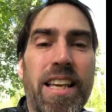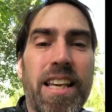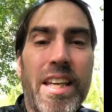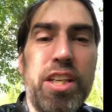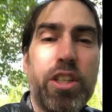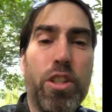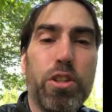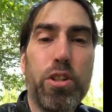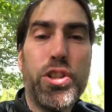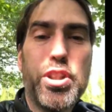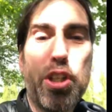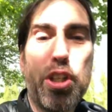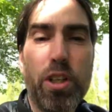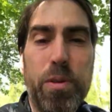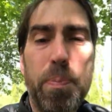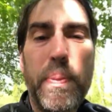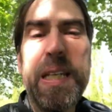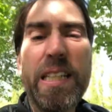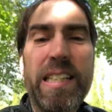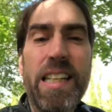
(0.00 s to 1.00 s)
you should
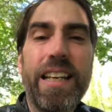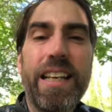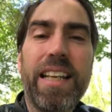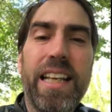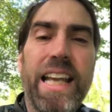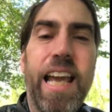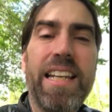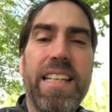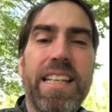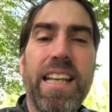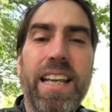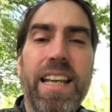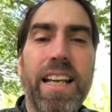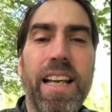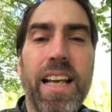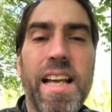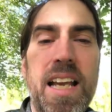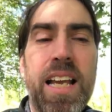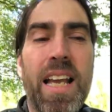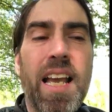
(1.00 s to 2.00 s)
be dedicating
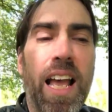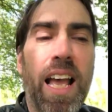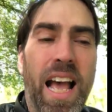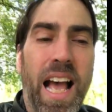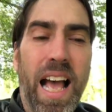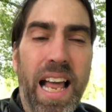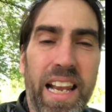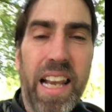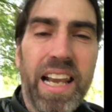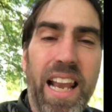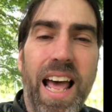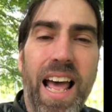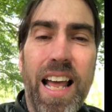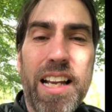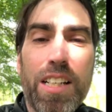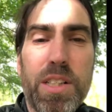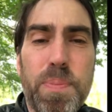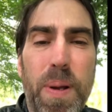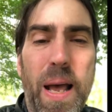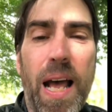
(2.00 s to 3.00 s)
a
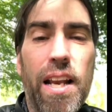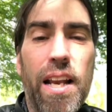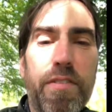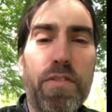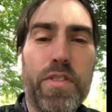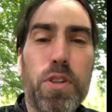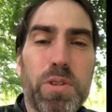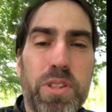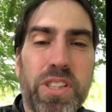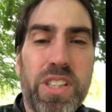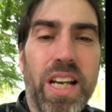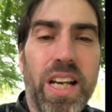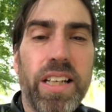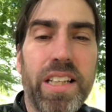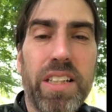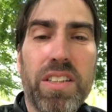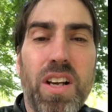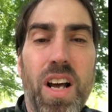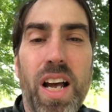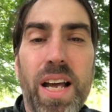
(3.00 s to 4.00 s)
large part of your study
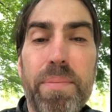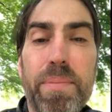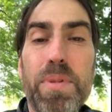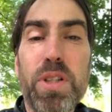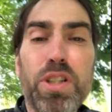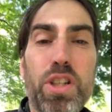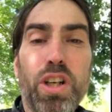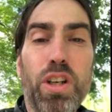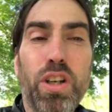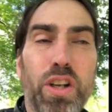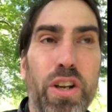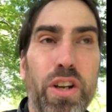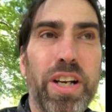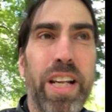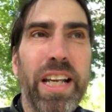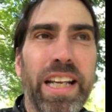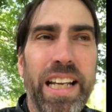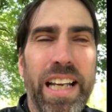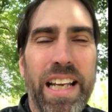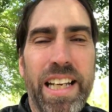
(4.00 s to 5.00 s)
time to
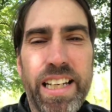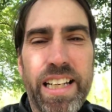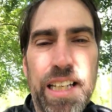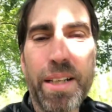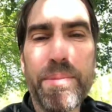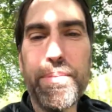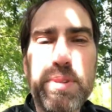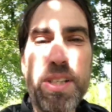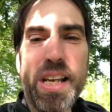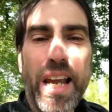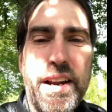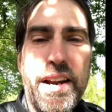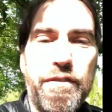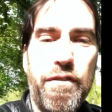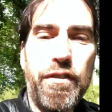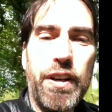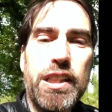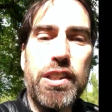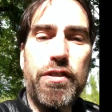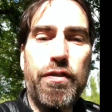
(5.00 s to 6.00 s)
learning idioms and
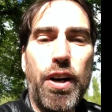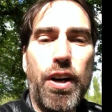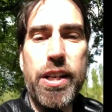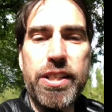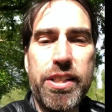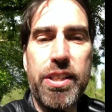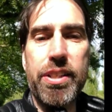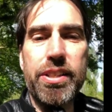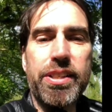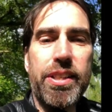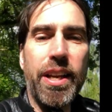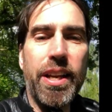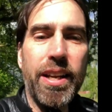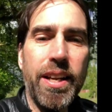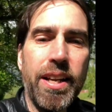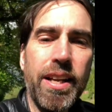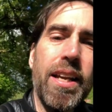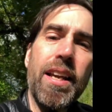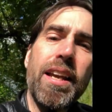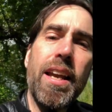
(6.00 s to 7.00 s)
fixed phrases.
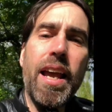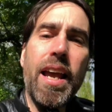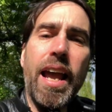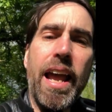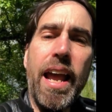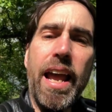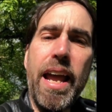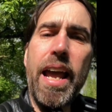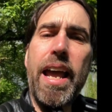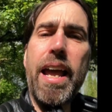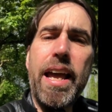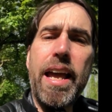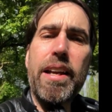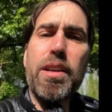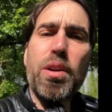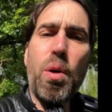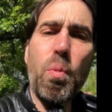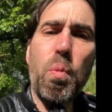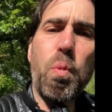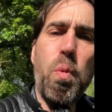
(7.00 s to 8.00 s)
And
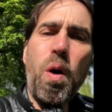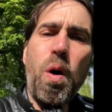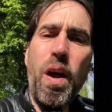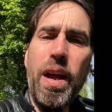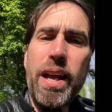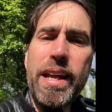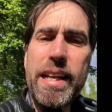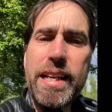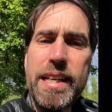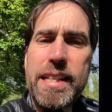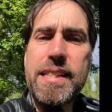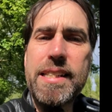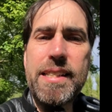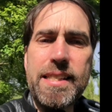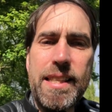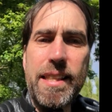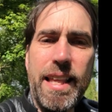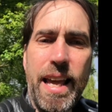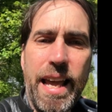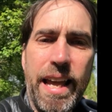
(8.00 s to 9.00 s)
why is
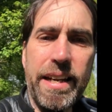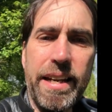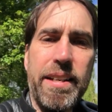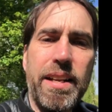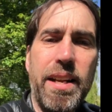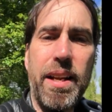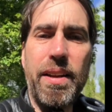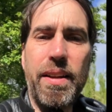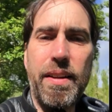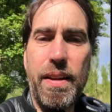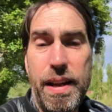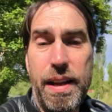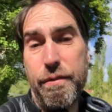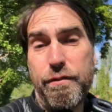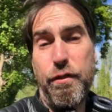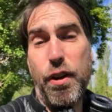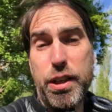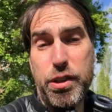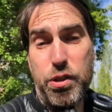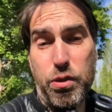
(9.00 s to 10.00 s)
that? And
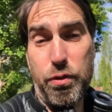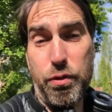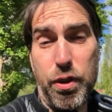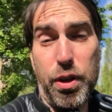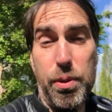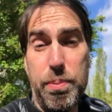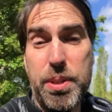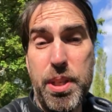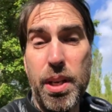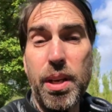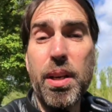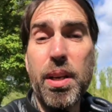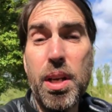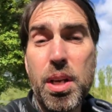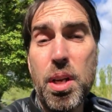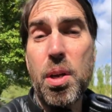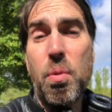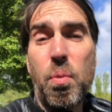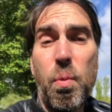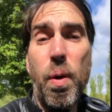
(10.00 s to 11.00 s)
phrasal verbs?
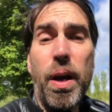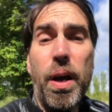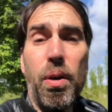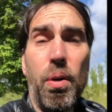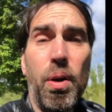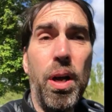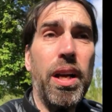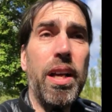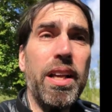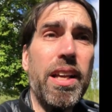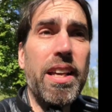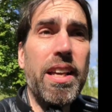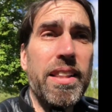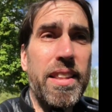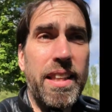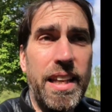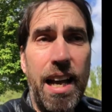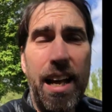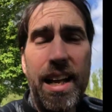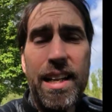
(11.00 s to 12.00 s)
Well,
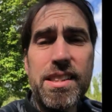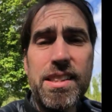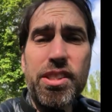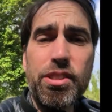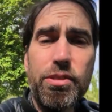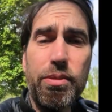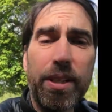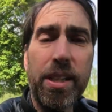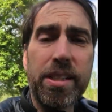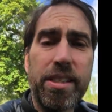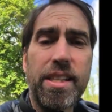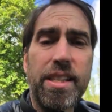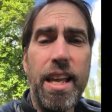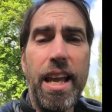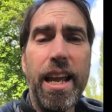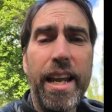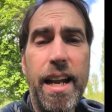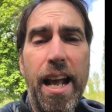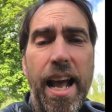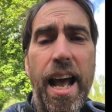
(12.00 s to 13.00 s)
the answer is
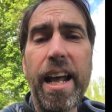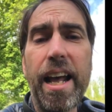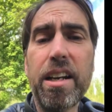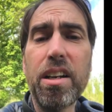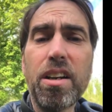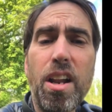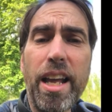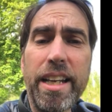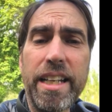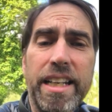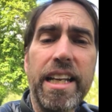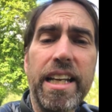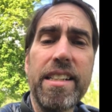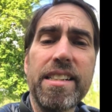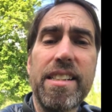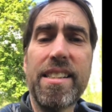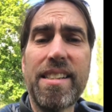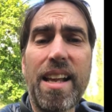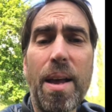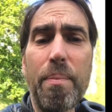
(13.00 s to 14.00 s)
that unlike in
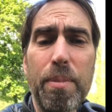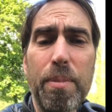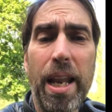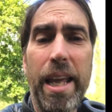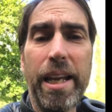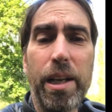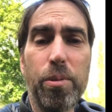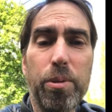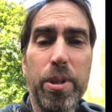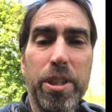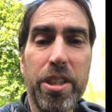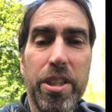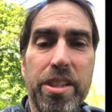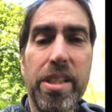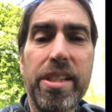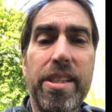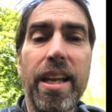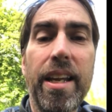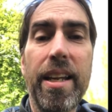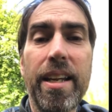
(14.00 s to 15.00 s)
some languages,